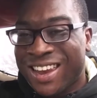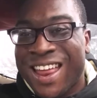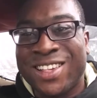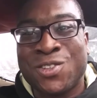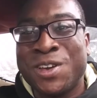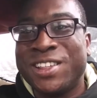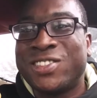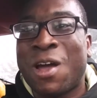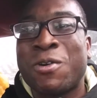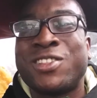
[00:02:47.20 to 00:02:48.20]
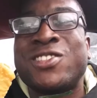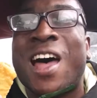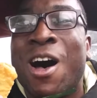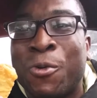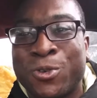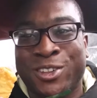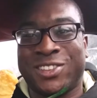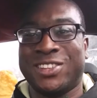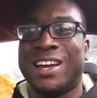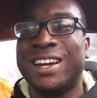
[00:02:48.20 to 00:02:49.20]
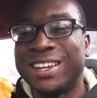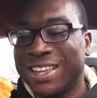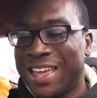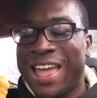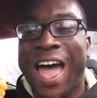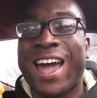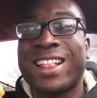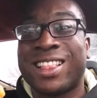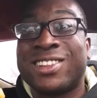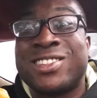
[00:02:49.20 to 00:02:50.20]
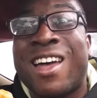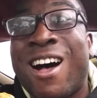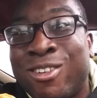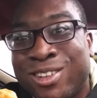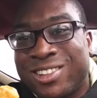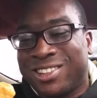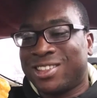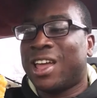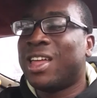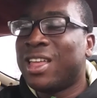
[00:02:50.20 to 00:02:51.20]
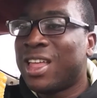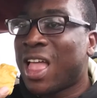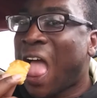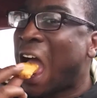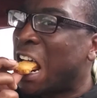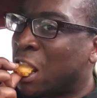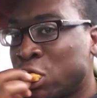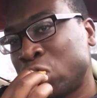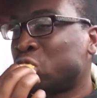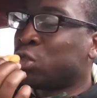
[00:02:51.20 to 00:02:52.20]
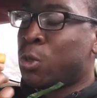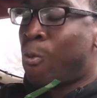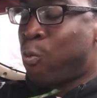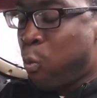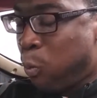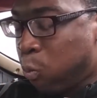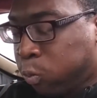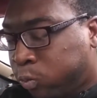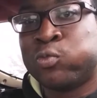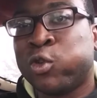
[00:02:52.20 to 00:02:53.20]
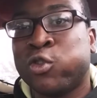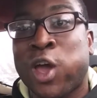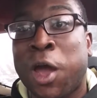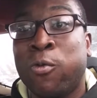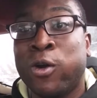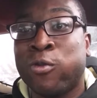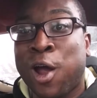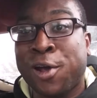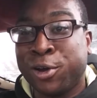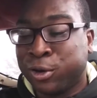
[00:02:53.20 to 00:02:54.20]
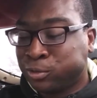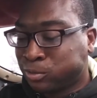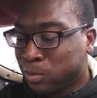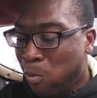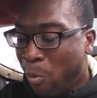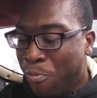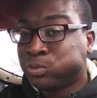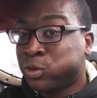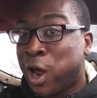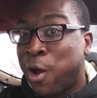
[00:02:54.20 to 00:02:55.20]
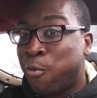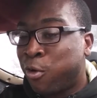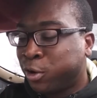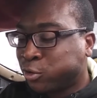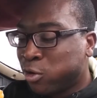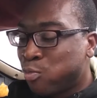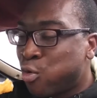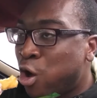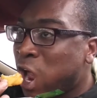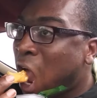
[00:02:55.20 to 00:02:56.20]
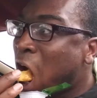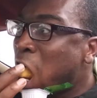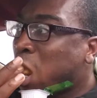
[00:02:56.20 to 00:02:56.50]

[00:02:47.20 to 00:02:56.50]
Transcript: And that sweet and sour sauce. I got the sauce. It's A1 right here. A1's on point.